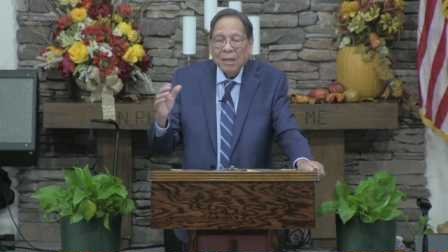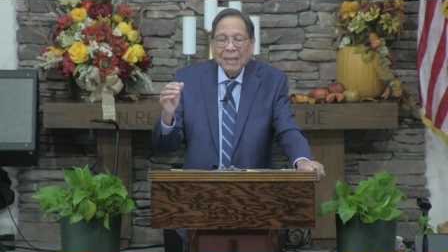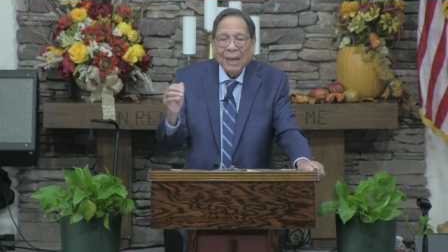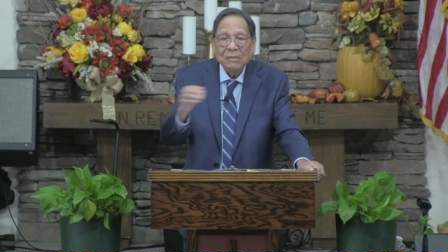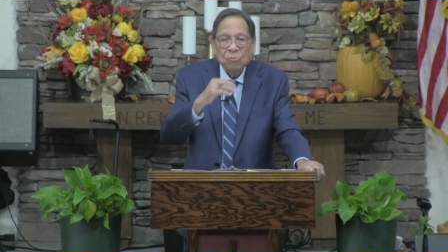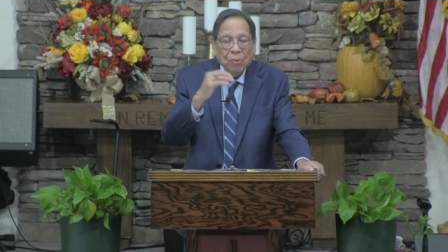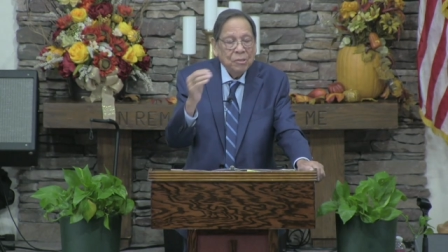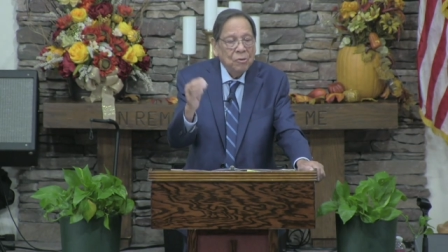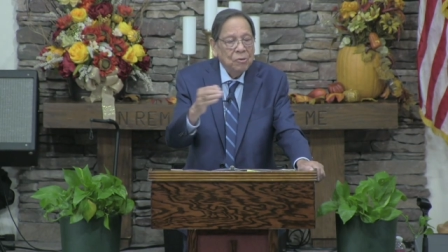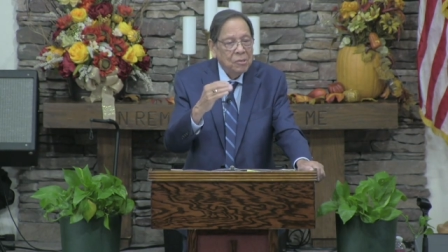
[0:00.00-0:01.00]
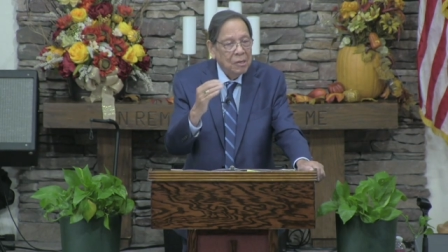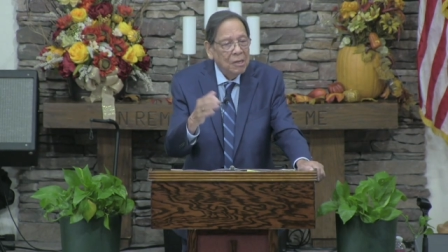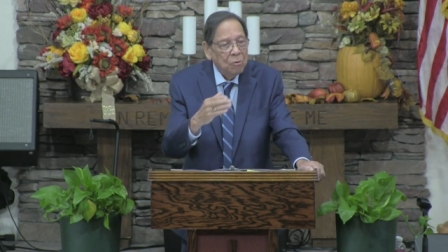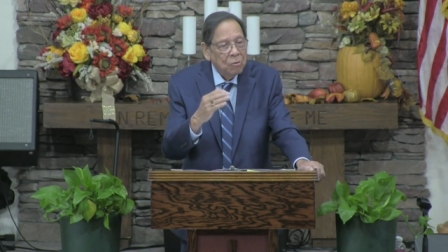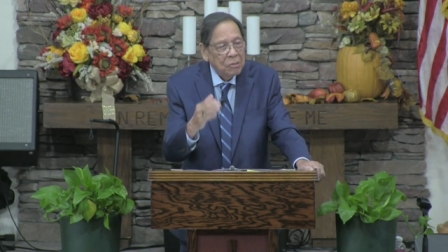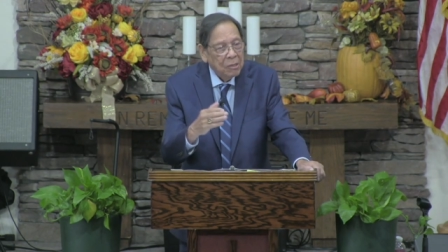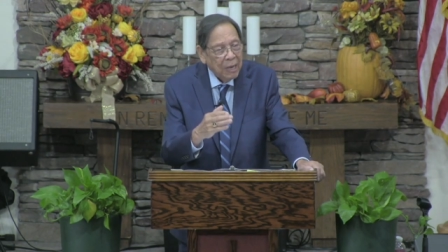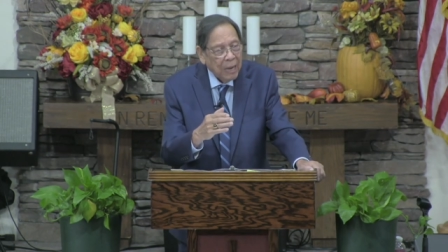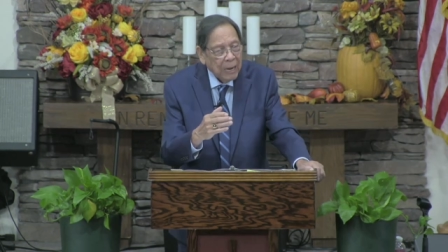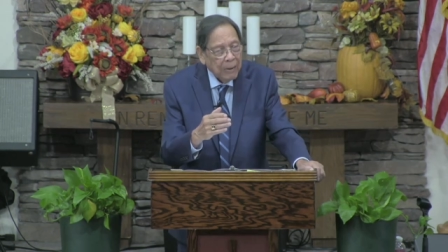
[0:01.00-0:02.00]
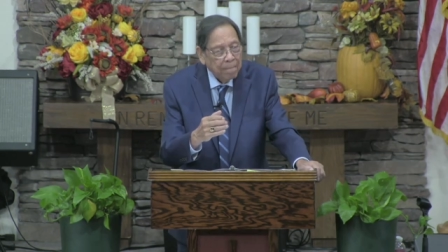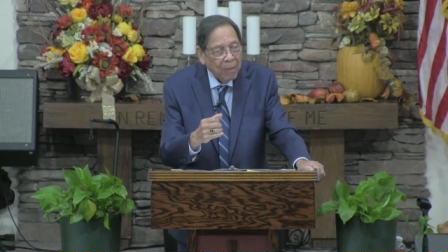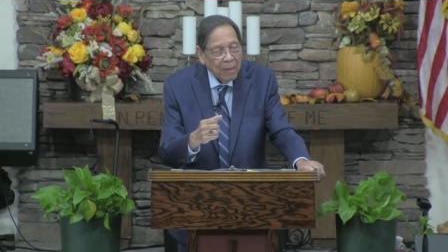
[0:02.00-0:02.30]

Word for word: That's what they're dealing with today.